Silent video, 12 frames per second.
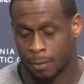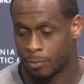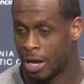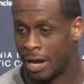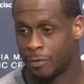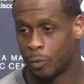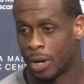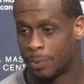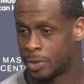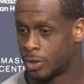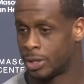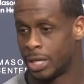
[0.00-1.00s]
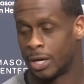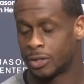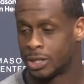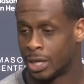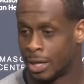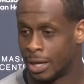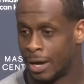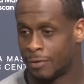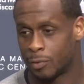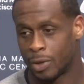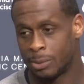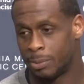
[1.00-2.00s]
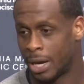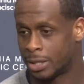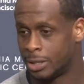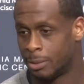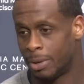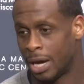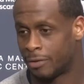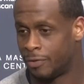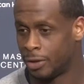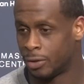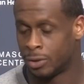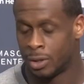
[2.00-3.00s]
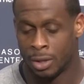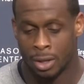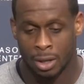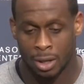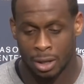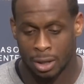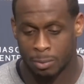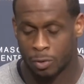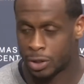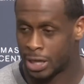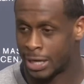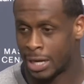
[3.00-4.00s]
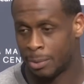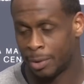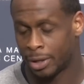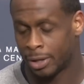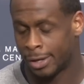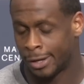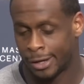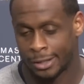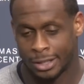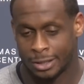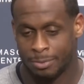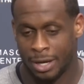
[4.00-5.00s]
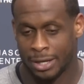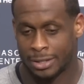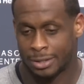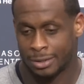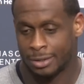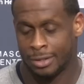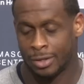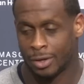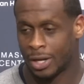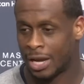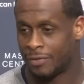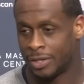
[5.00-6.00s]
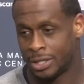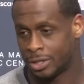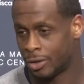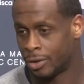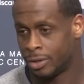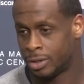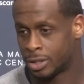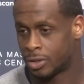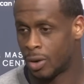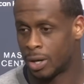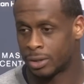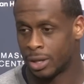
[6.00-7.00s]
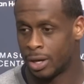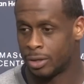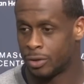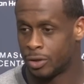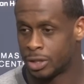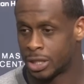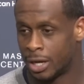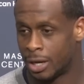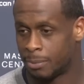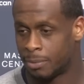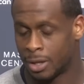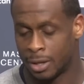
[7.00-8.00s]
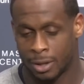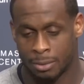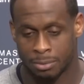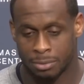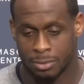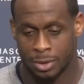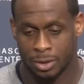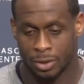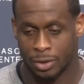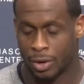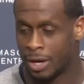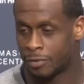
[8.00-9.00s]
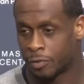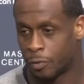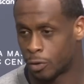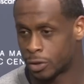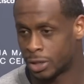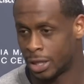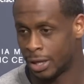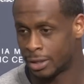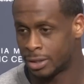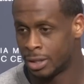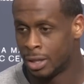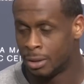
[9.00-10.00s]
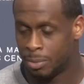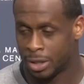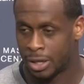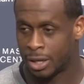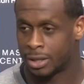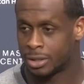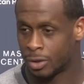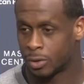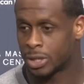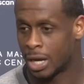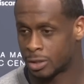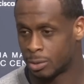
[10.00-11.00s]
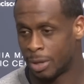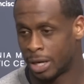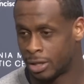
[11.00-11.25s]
Having weapons on the outside, having running backs in the backfield who are dynamic, just makes, you know, life easier. You just go out there and do your job. Don't have to force things, because those guys will make